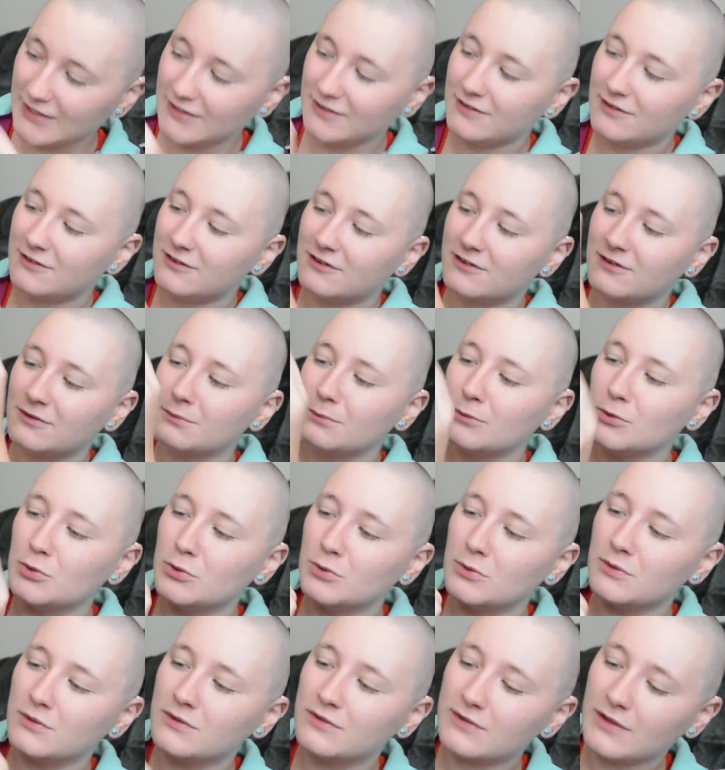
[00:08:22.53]
It
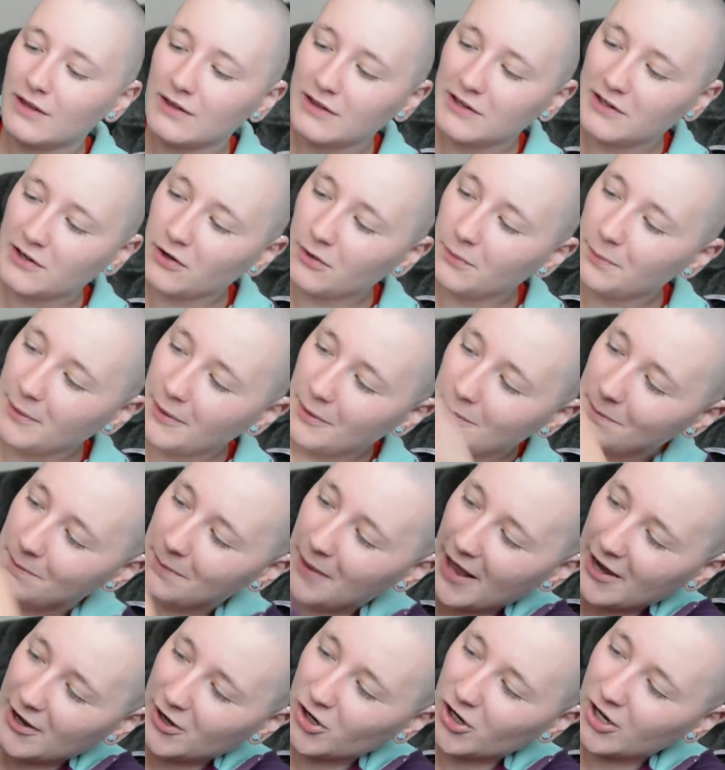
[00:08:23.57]
smooths a little bit
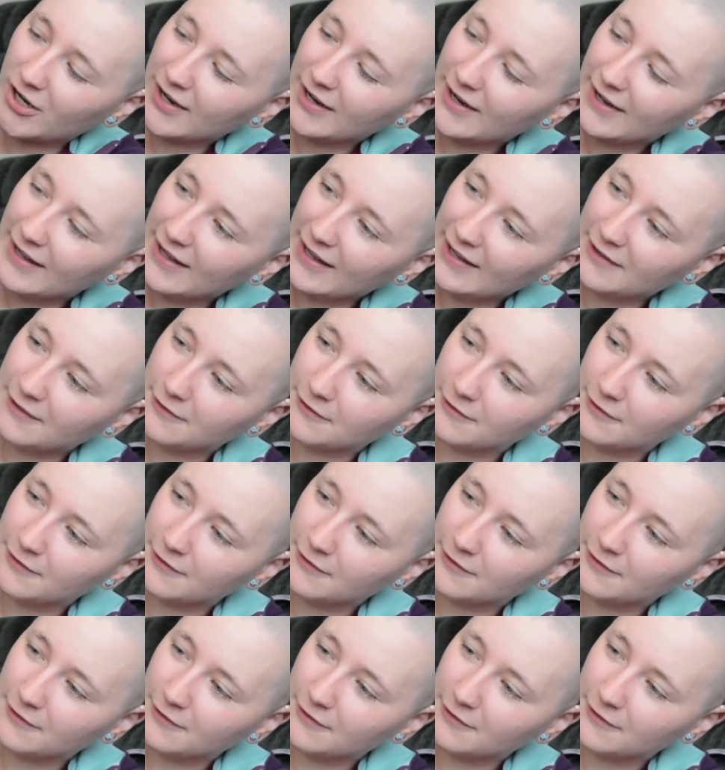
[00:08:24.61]
better